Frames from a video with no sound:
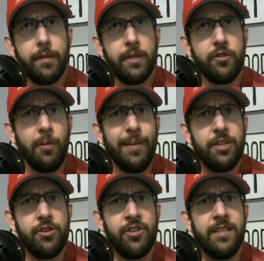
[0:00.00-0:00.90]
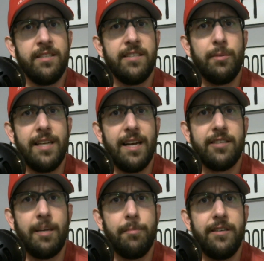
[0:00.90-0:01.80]
It's going to be interesting to see what the next
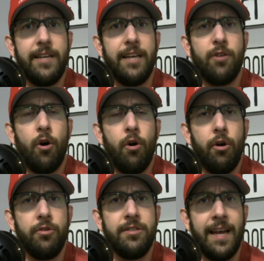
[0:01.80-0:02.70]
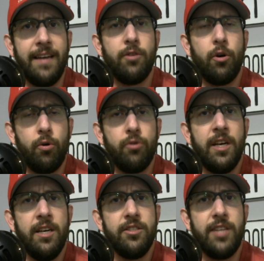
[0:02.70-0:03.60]
couple of days ho days hold,
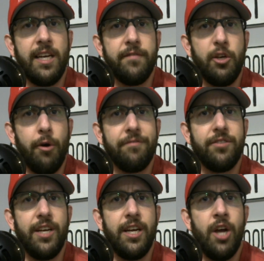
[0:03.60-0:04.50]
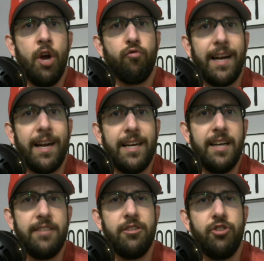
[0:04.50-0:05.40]
see if the U F C
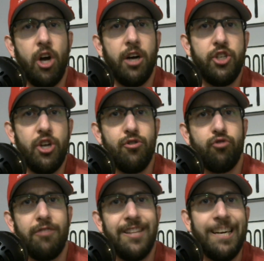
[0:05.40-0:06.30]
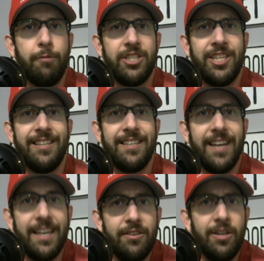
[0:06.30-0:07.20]
recognizes John Jones relinquishing the
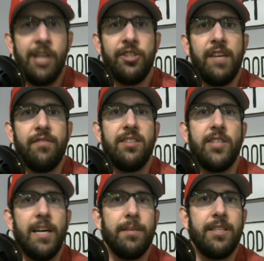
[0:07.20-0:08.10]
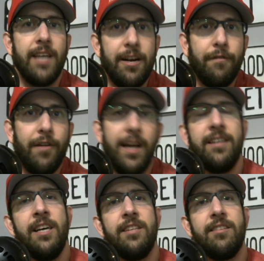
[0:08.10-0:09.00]
title, see if they set up a title fight,
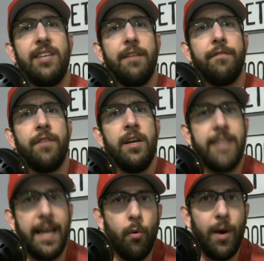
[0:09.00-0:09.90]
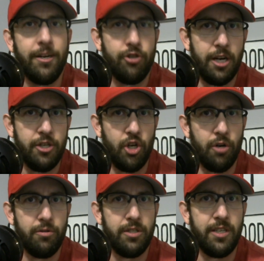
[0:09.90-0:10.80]
to see if Dana White and John
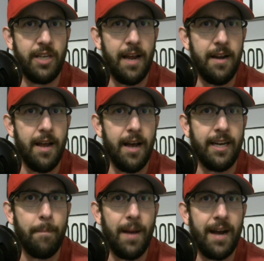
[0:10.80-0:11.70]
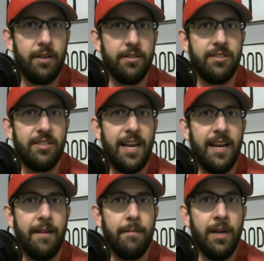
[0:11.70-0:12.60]
Jones can uh, get back on the
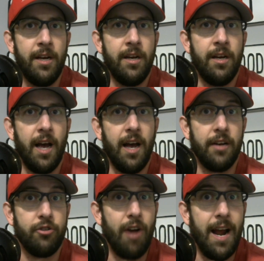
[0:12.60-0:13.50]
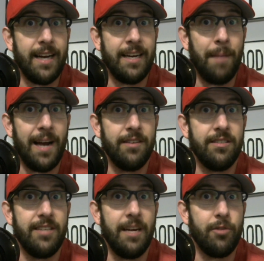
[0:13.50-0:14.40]
same uh, track, get back on the
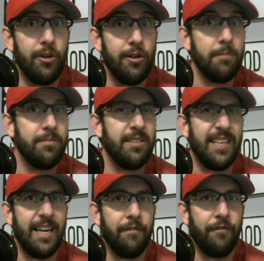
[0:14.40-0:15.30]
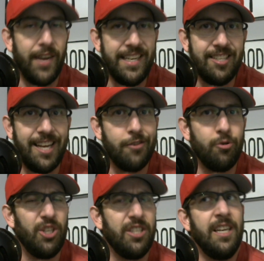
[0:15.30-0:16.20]
same terms, get a fight
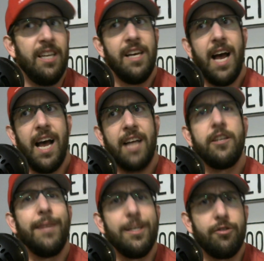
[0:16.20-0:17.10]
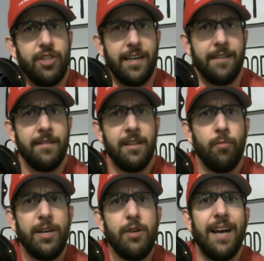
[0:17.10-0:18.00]
scheduled. Uh, it's going to be interesting.
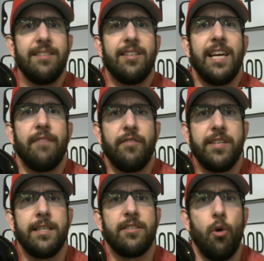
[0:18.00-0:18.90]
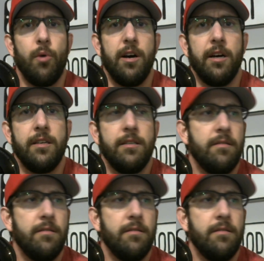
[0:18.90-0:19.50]
What do you guys think of everything that's going on?